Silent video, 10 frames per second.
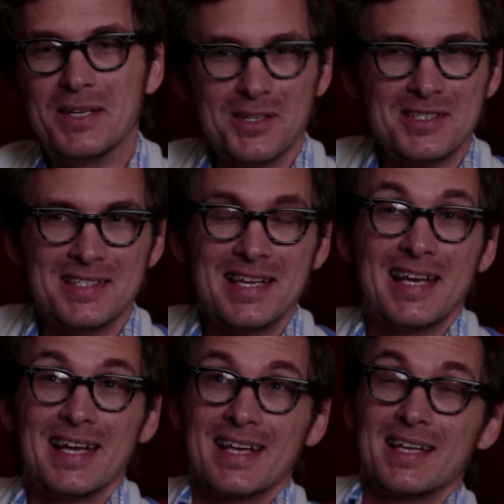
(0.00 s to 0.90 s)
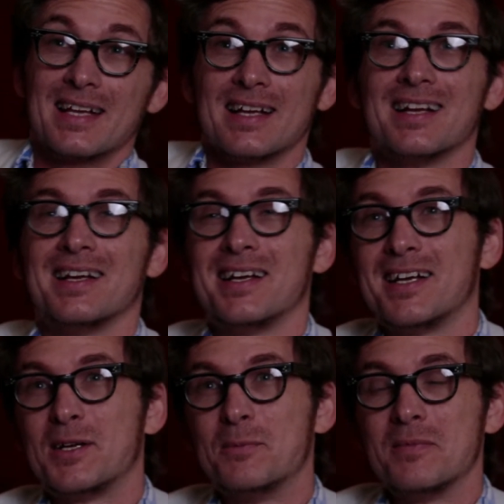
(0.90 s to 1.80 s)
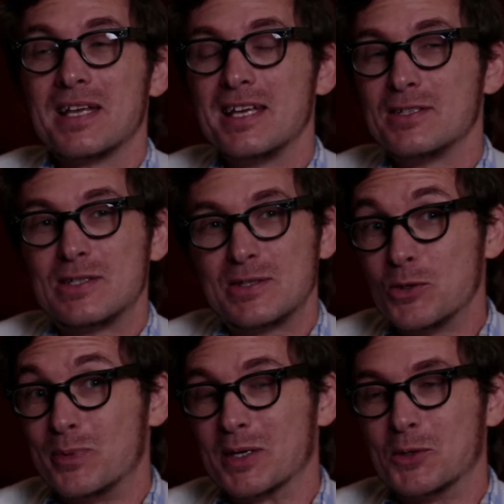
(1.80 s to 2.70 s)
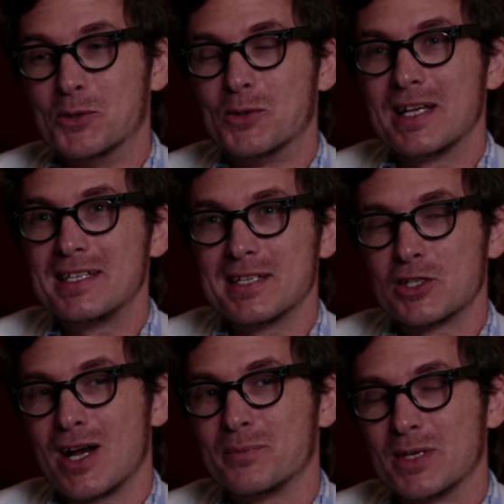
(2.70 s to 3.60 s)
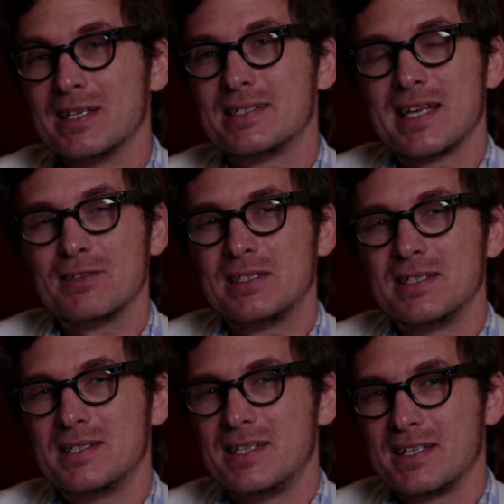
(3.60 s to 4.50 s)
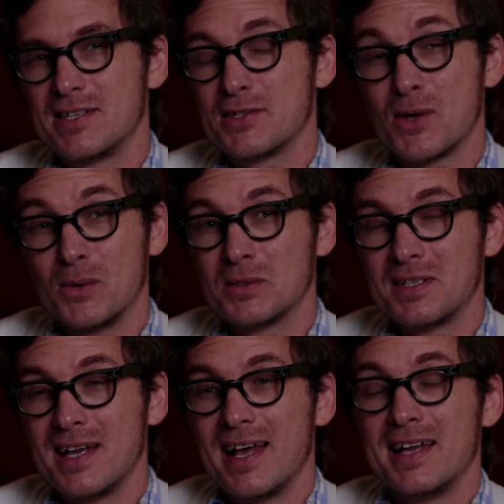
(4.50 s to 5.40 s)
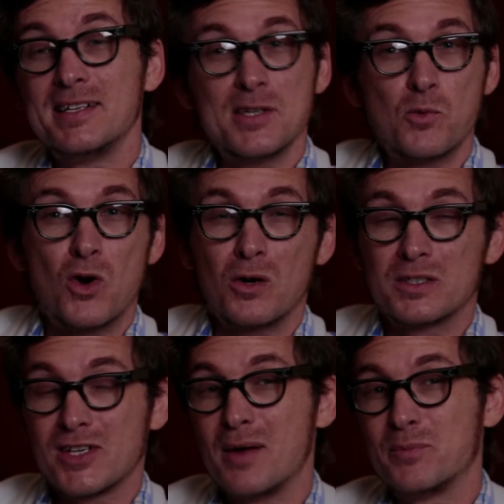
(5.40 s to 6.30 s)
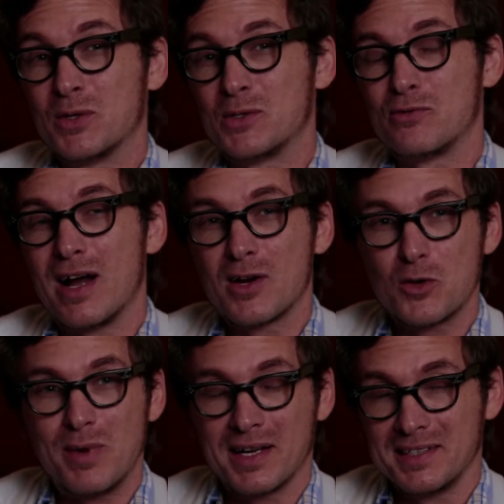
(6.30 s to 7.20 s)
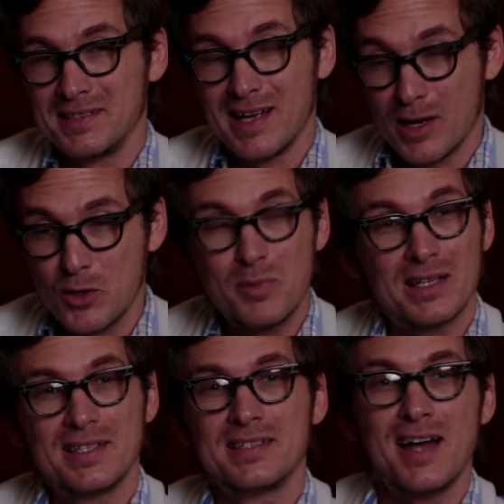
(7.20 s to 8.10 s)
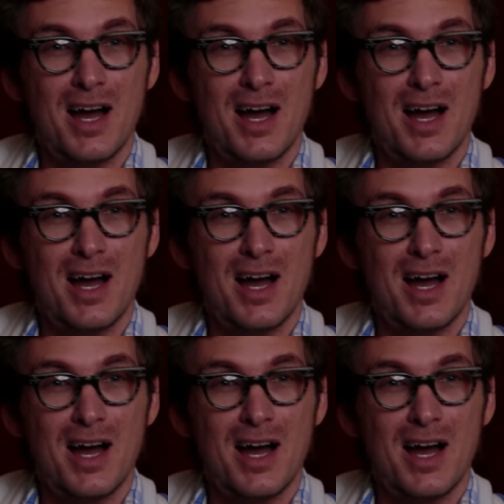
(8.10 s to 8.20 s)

because he's super cool. He's a champion. He's 76 years old, and he's a world champion of acrobatic